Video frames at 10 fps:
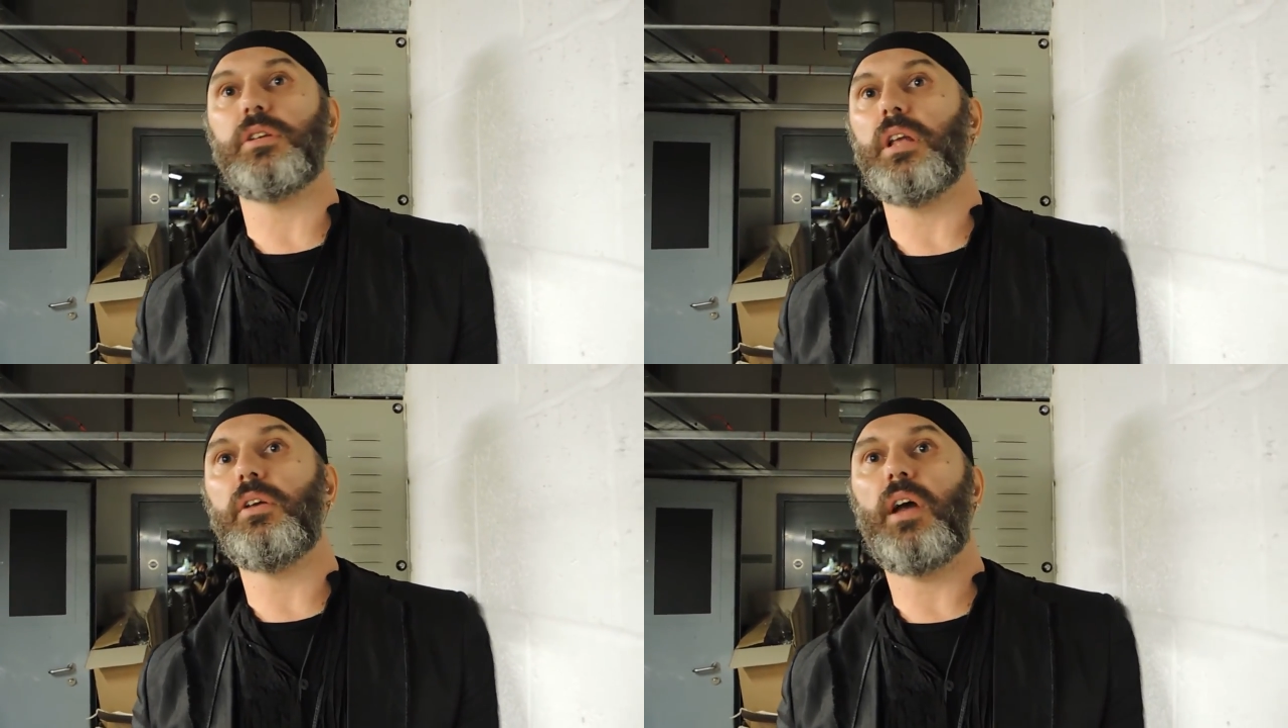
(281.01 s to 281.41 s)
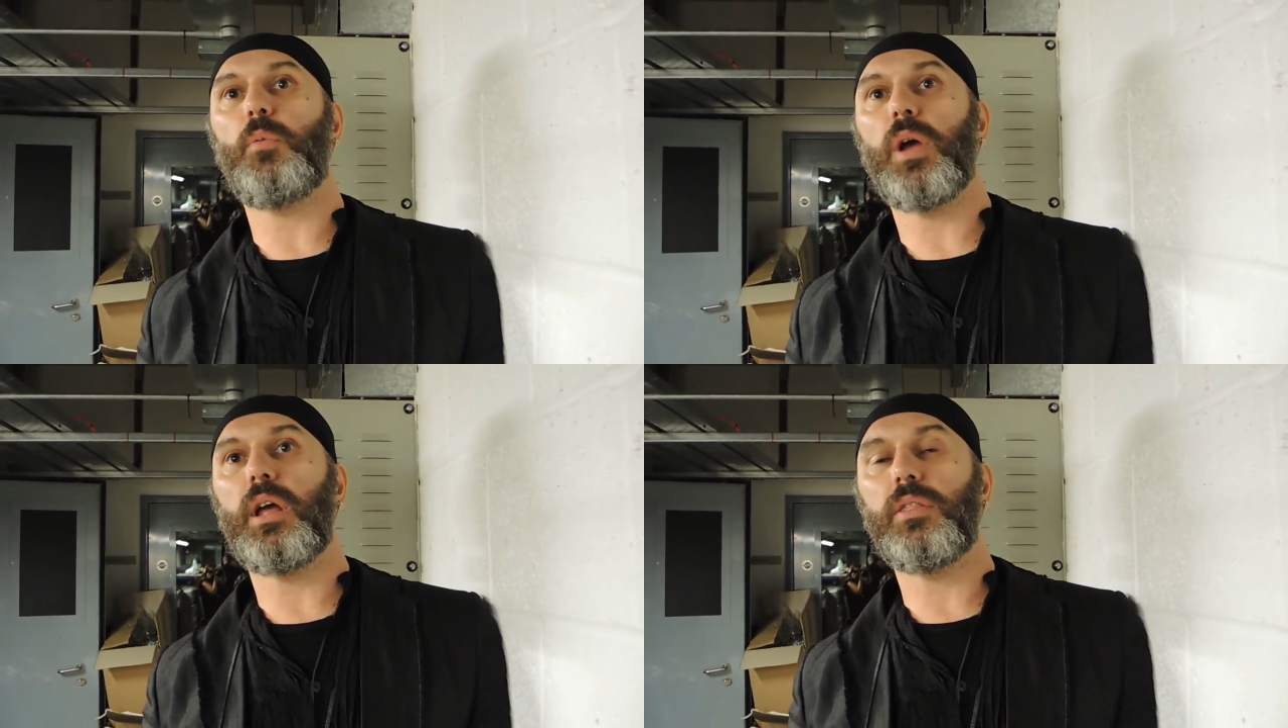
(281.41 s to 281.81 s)
and I
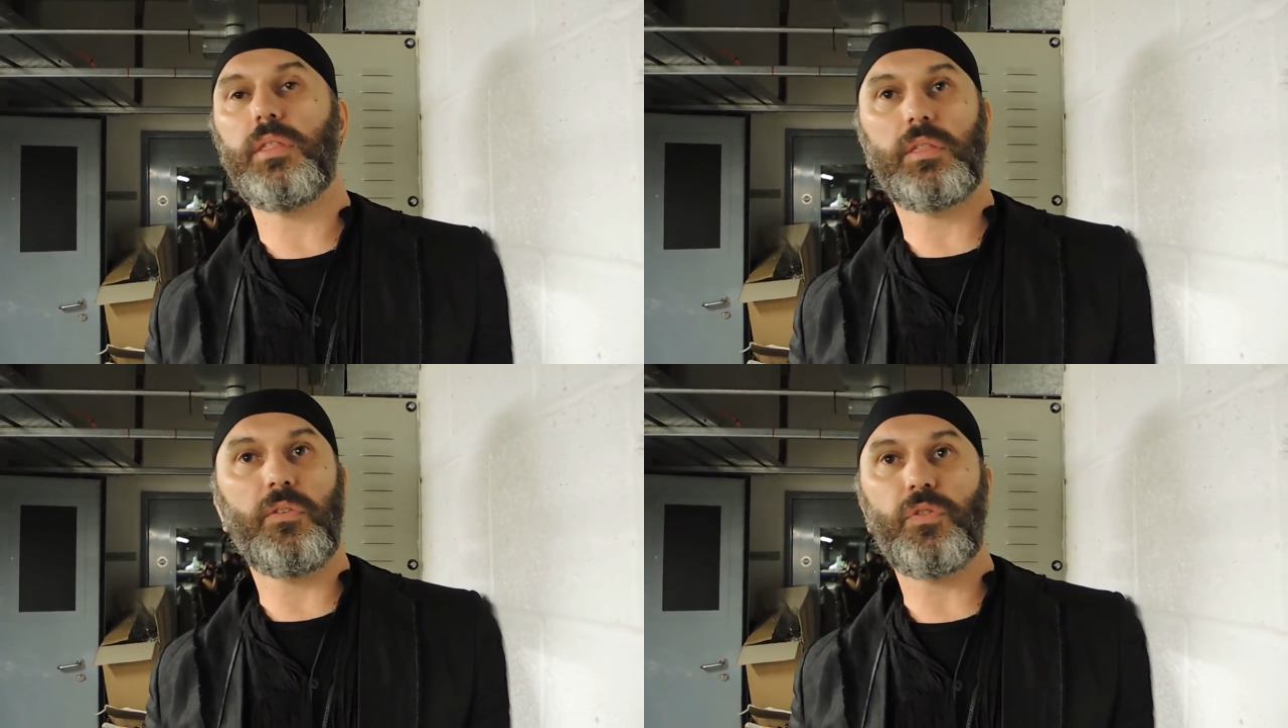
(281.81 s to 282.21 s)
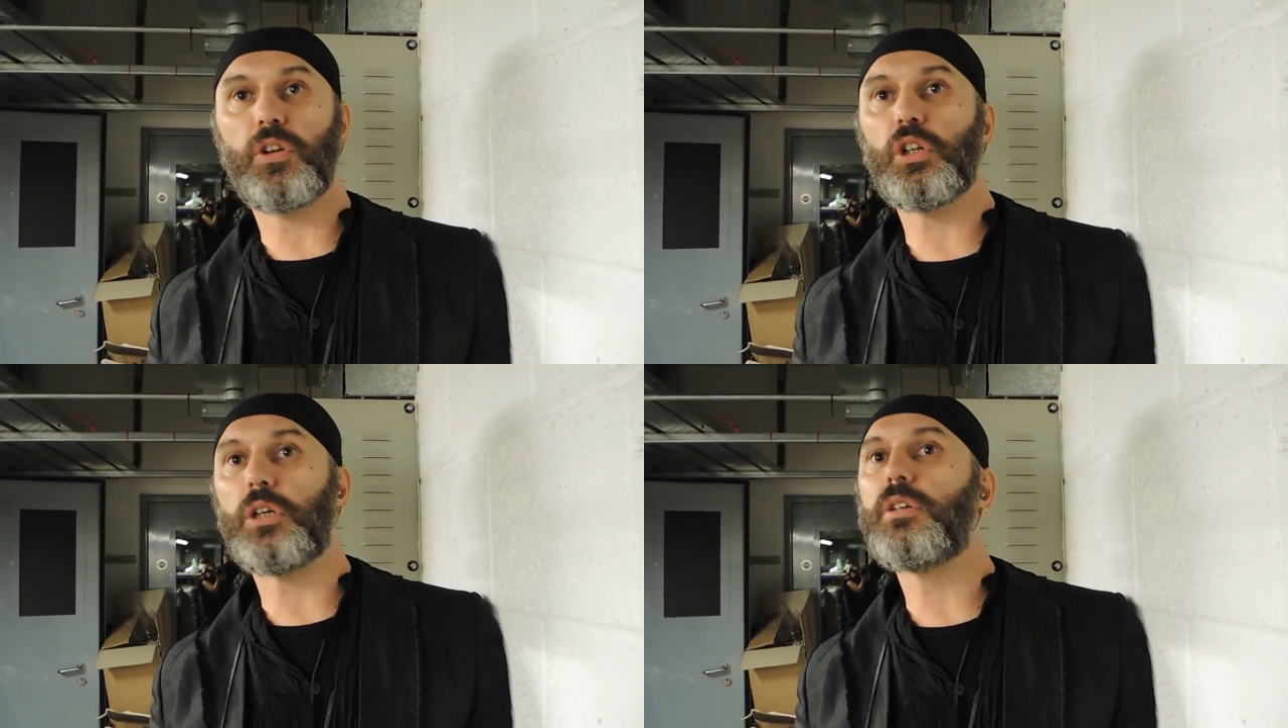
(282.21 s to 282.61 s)
wear
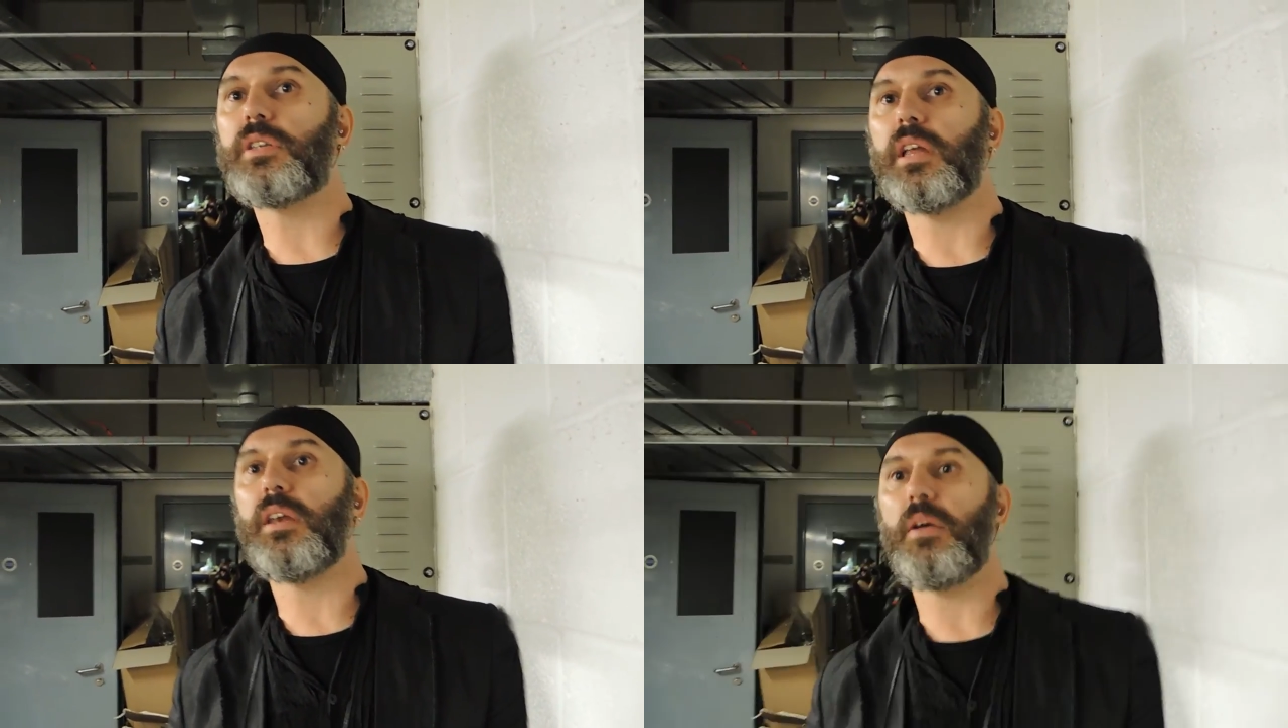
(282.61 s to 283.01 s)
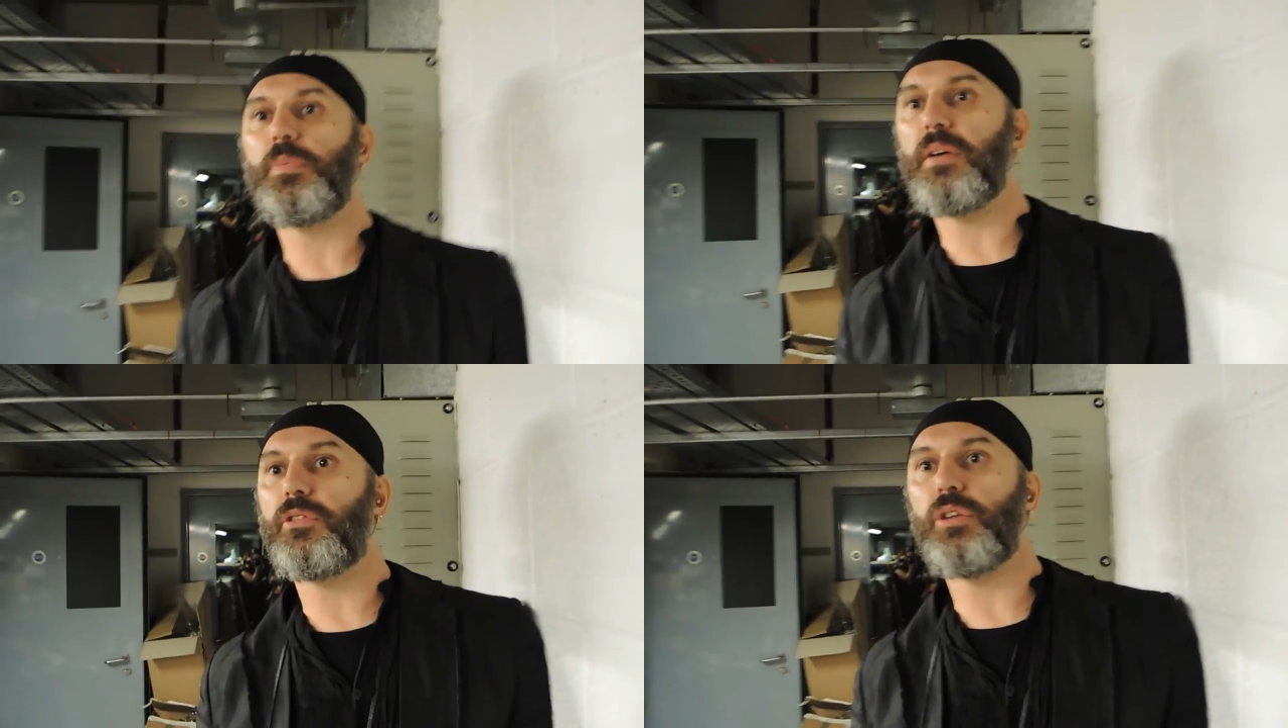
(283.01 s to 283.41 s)
different clothes, and
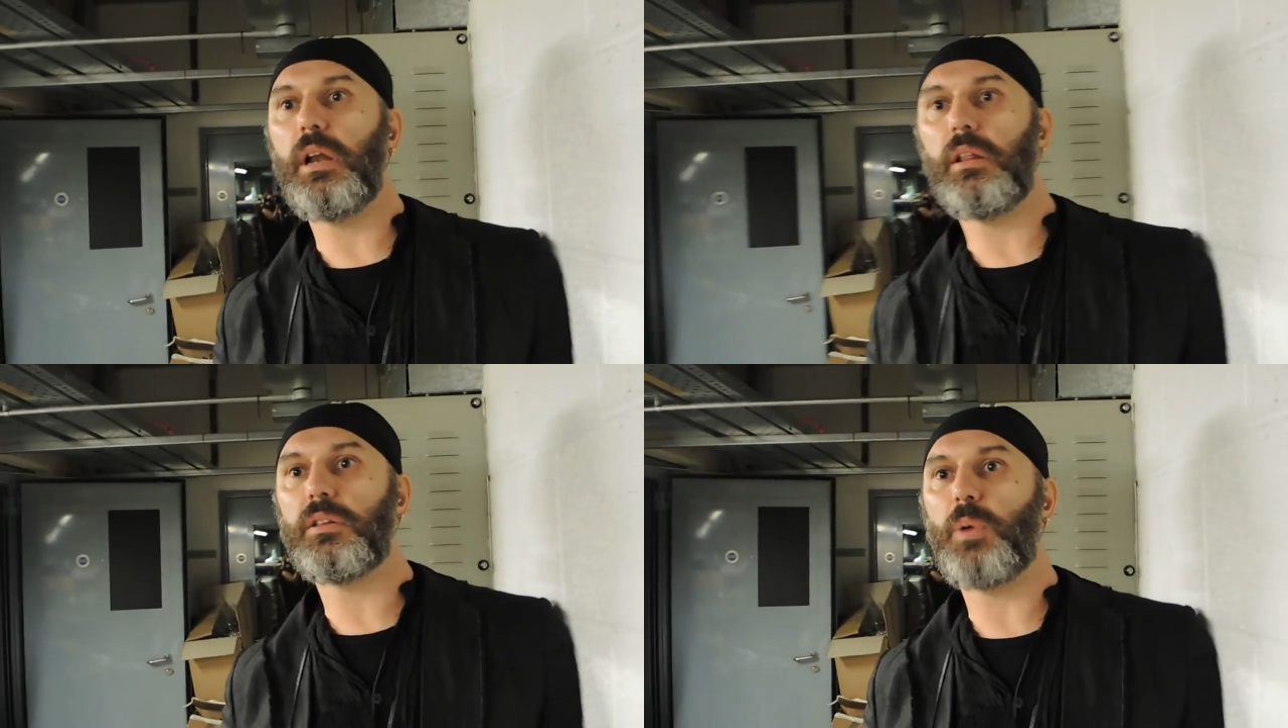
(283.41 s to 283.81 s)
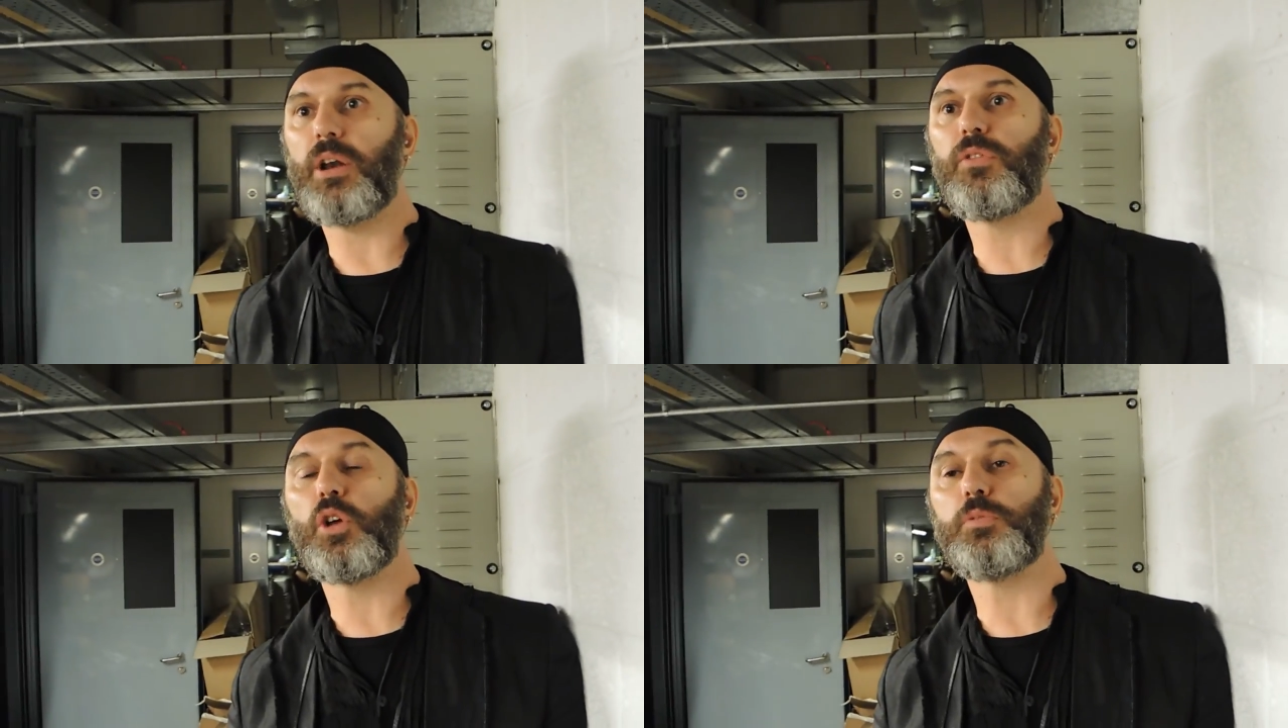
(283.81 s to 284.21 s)
I'm never really
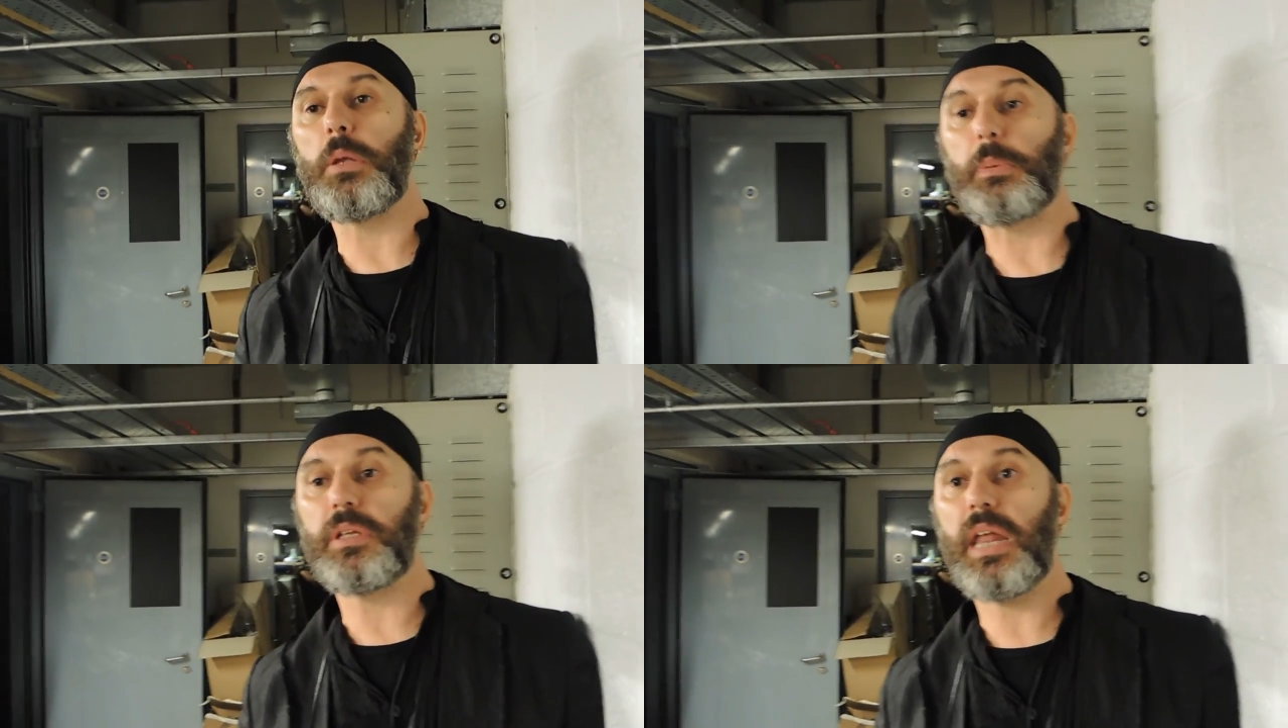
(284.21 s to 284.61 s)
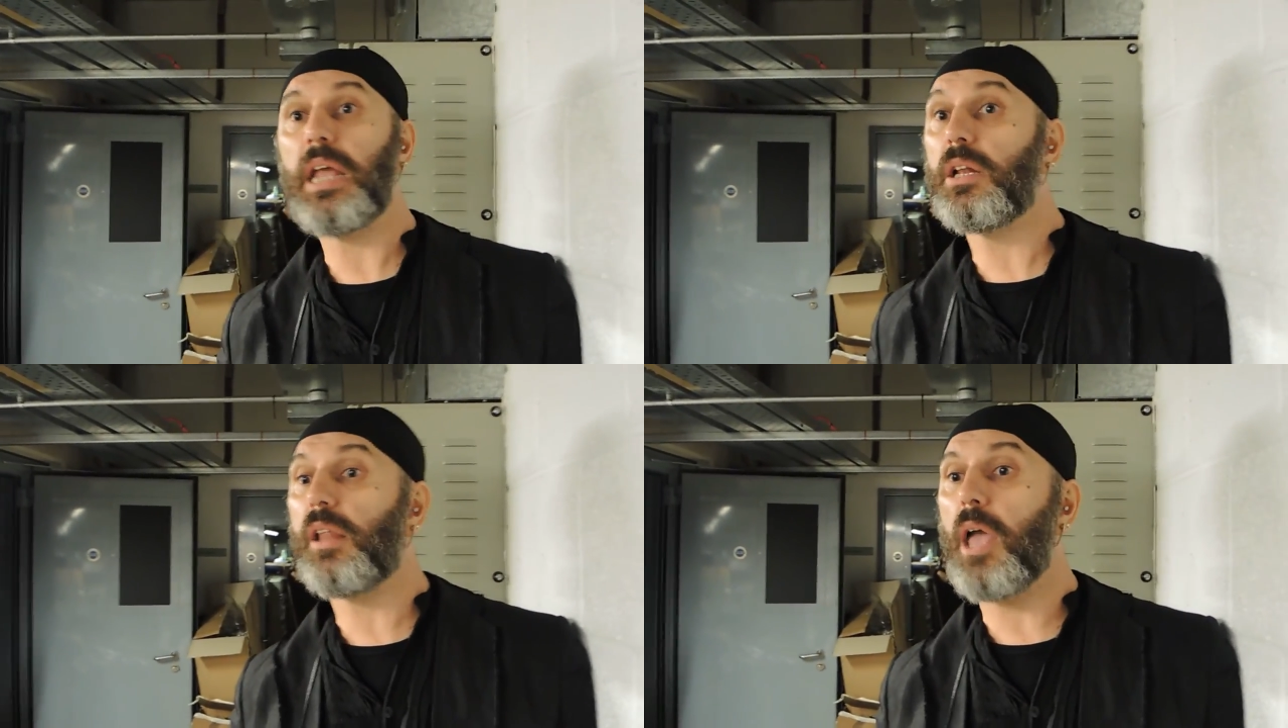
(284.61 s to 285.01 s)
one of those people that
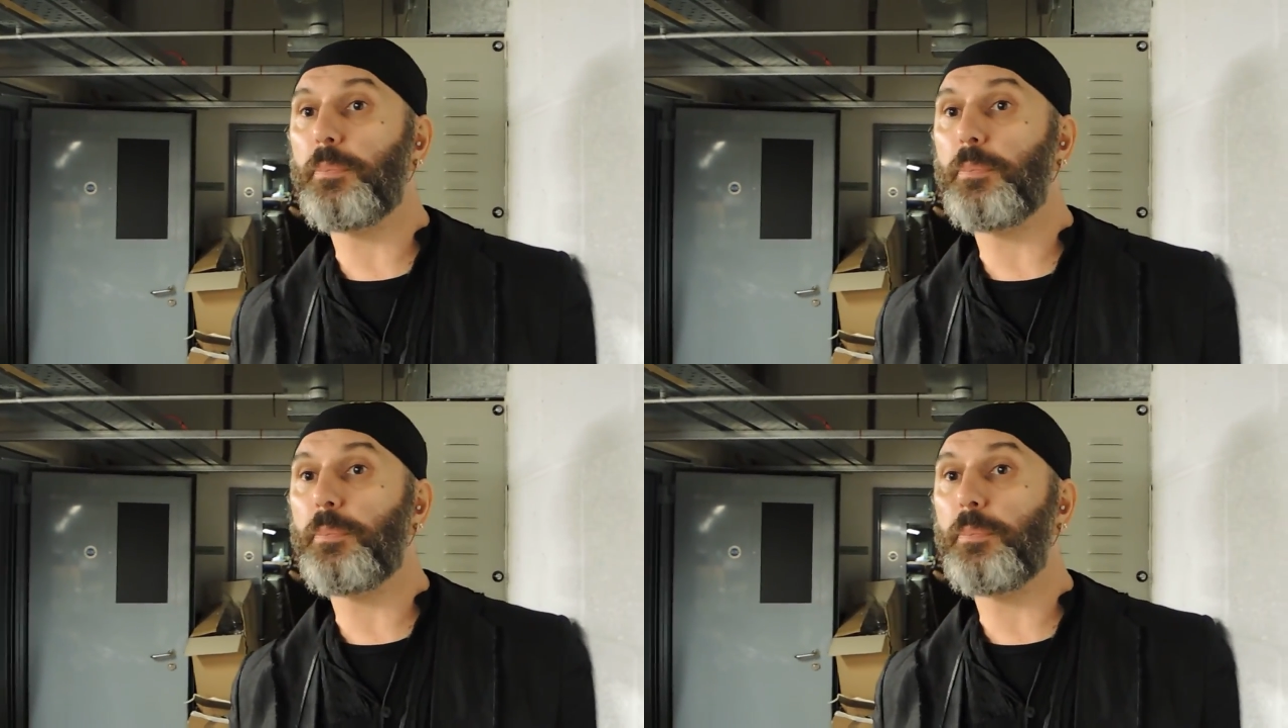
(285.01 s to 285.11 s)
anal.